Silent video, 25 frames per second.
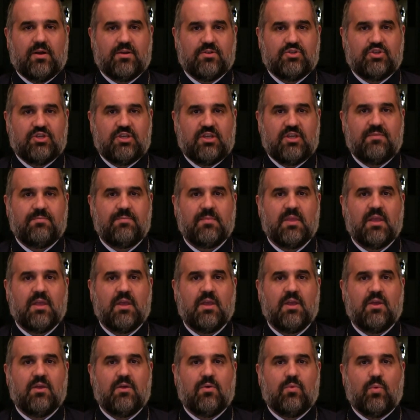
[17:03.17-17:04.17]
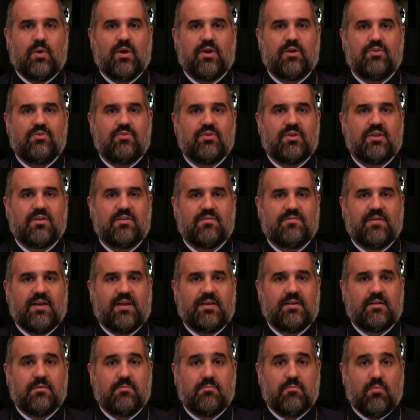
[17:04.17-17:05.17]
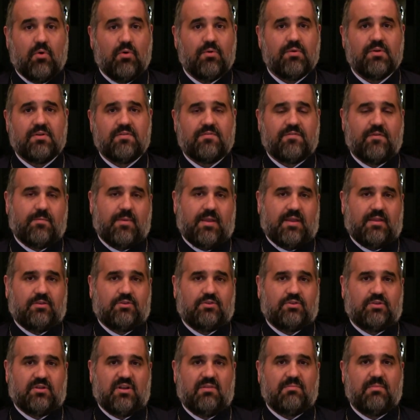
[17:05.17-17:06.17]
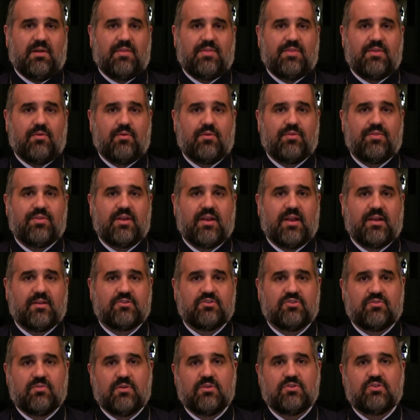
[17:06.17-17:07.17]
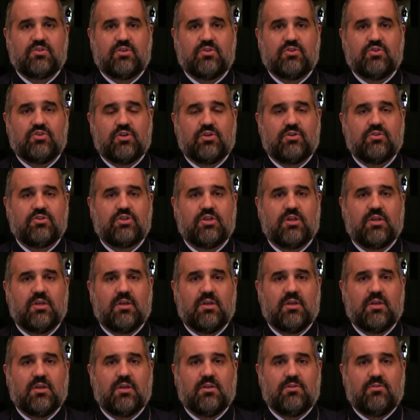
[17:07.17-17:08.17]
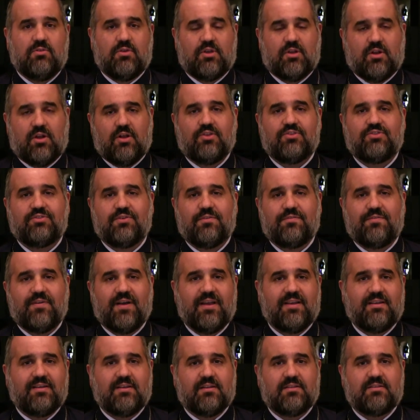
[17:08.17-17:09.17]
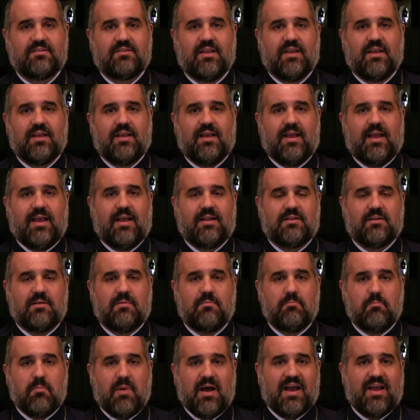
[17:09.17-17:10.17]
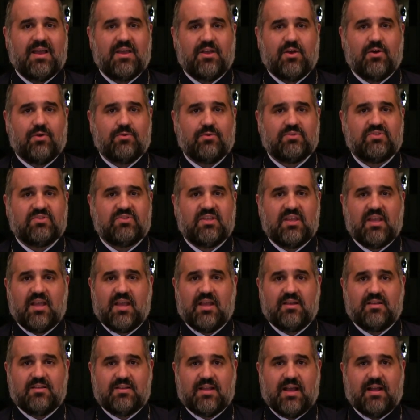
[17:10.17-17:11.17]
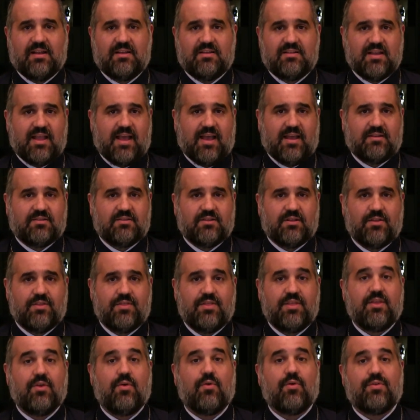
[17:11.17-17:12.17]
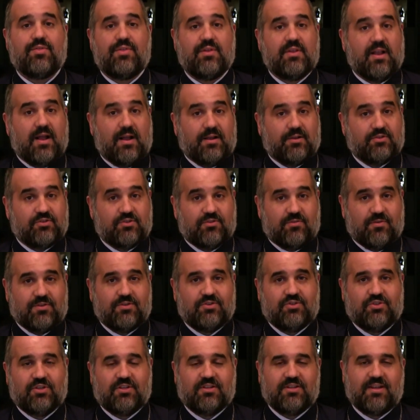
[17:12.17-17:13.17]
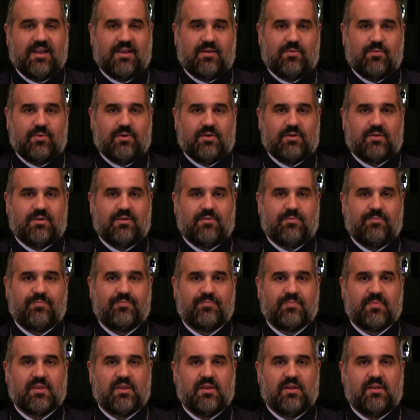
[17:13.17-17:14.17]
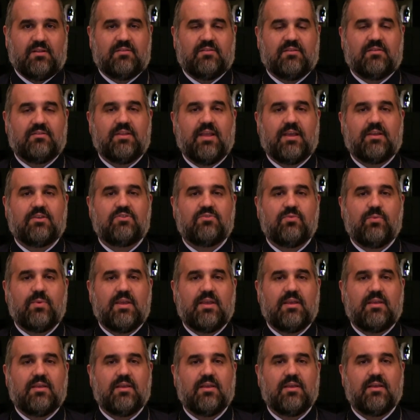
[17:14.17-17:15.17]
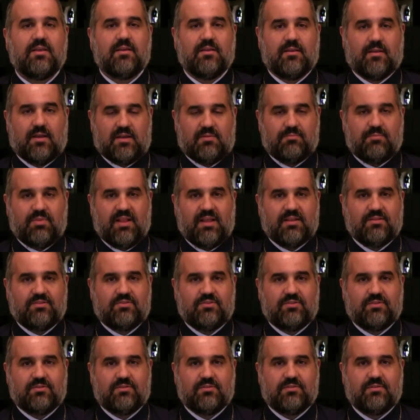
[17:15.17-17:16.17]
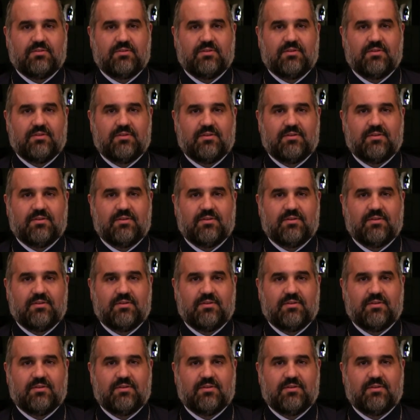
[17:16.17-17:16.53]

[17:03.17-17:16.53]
org, where you can find more information about the Orthodox Christian Church. You can also find us at my o c n dot net, the Orthodox Christian Network. Until next week, God bless you,